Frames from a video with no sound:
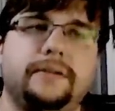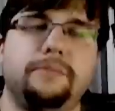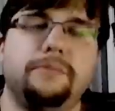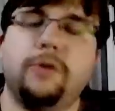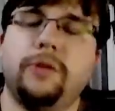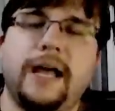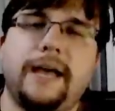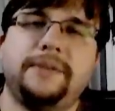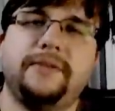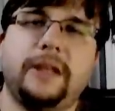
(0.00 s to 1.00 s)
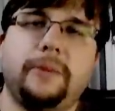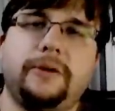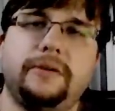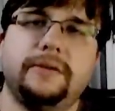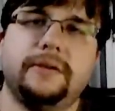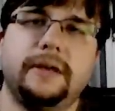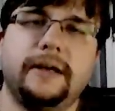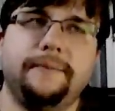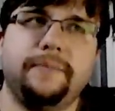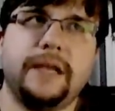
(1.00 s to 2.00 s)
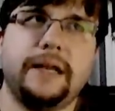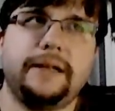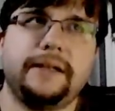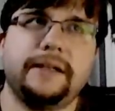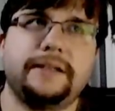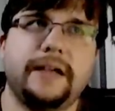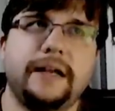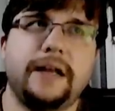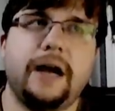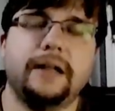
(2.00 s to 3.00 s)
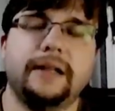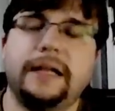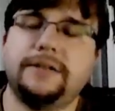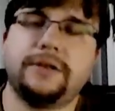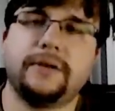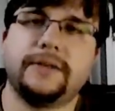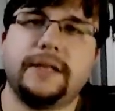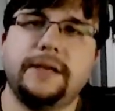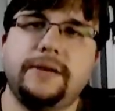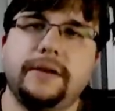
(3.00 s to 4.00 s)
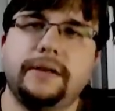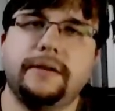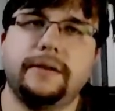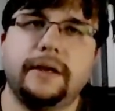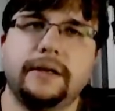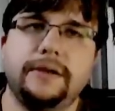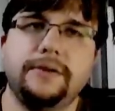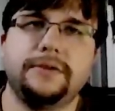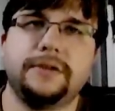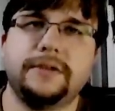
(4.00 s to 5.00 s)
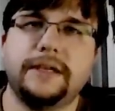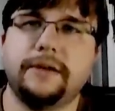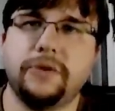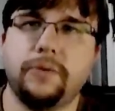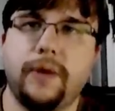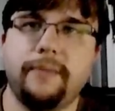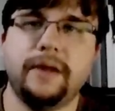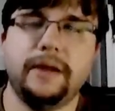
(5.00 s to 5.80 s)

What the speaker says: mobile apps available, and it's got an online service that you can use to sync over the web.